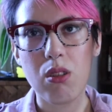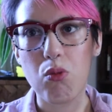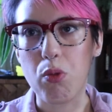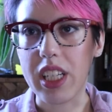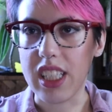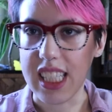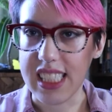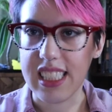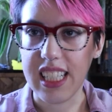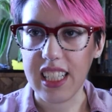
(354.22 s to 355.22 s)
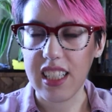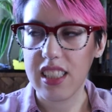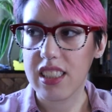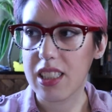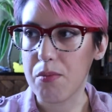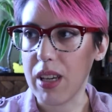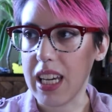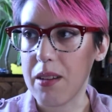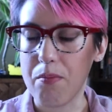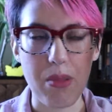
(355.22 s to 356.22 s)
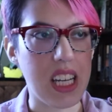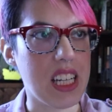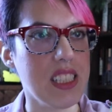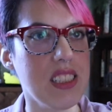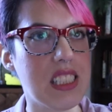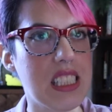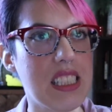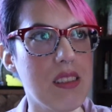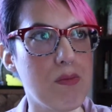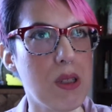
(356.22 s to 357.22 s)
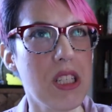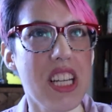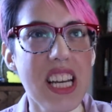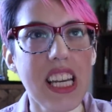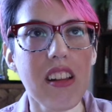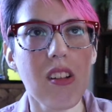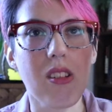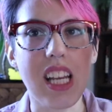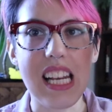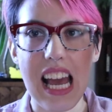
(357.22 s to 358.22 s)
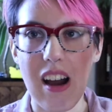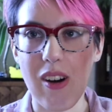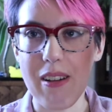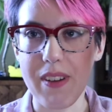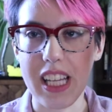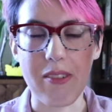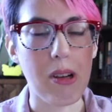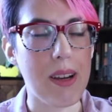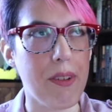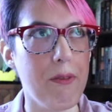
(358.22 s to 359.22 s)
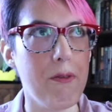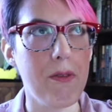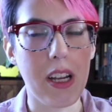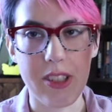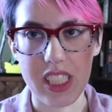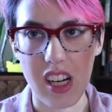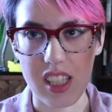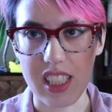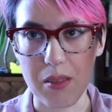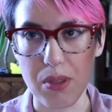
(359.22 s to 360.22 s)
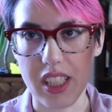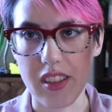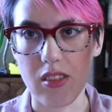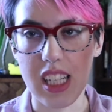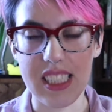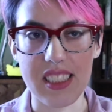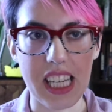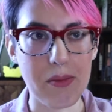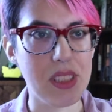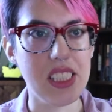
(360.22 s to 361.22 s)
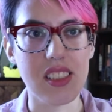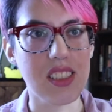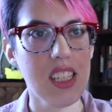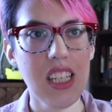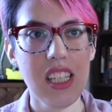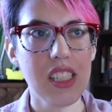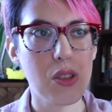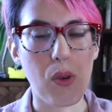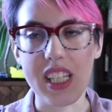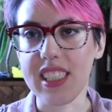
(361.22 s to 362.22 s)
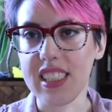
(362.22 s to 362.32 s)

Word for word: realistic to me, because particularly now I feel like we have a very toxic political landscape. Since twenty